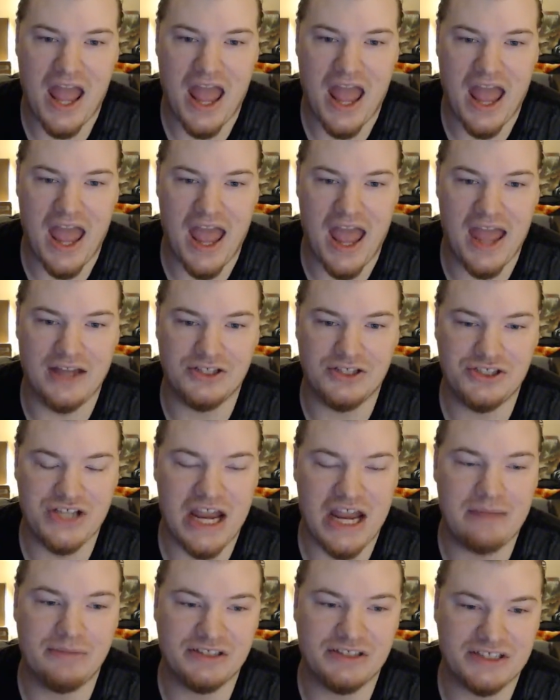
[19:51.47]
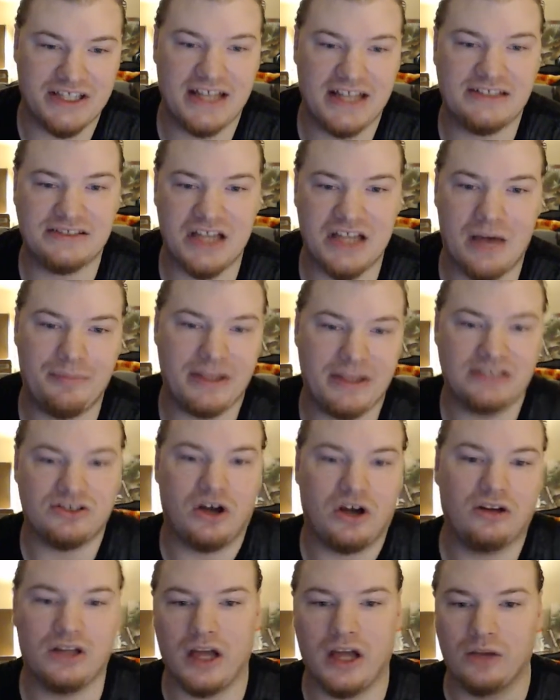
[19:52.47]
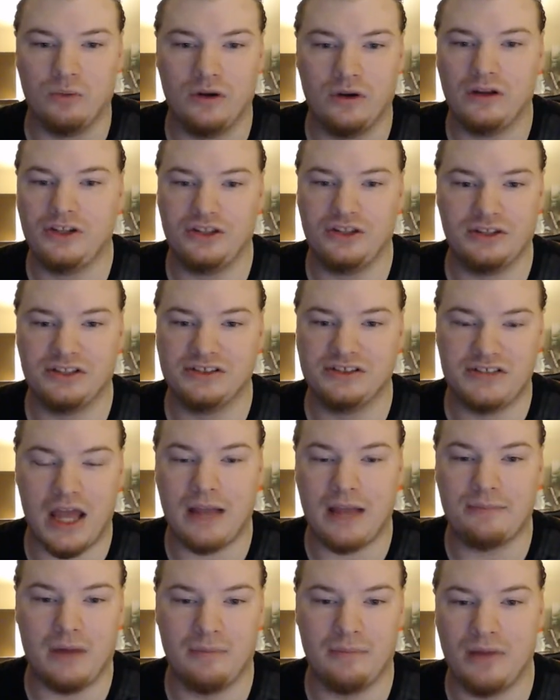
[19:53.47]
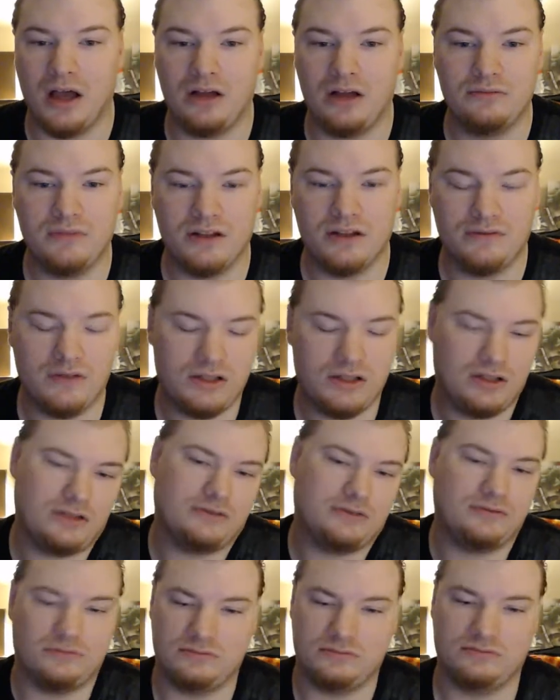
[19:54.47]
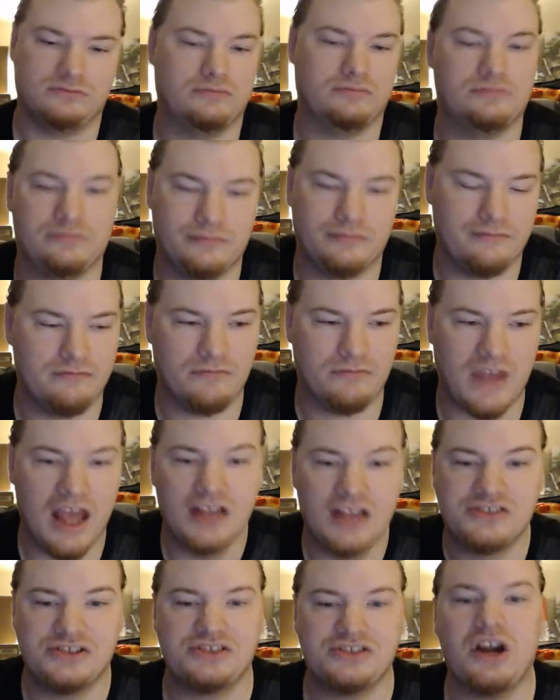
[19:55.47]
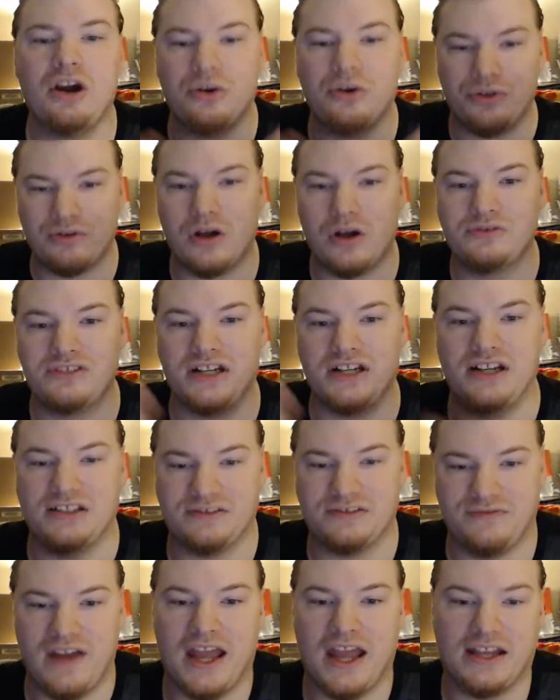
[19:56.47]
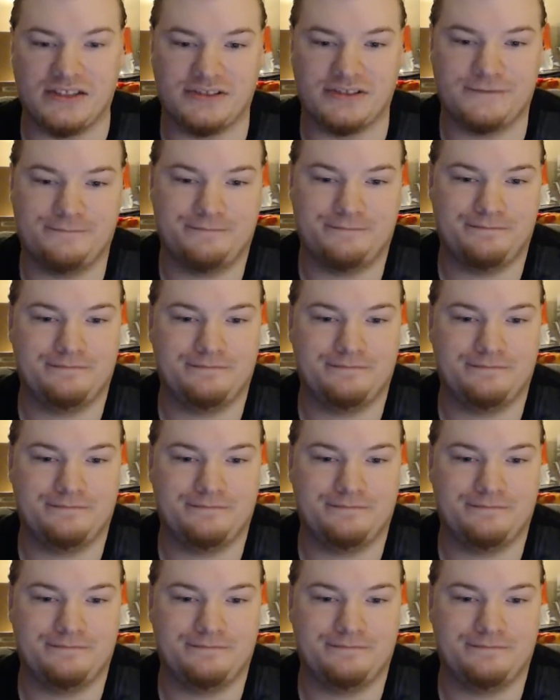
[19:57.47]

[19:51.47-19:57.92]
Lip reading: And Sheamus gets up, he's all like, well, you can take my belt? Yeah. Cesaro throws it in his face.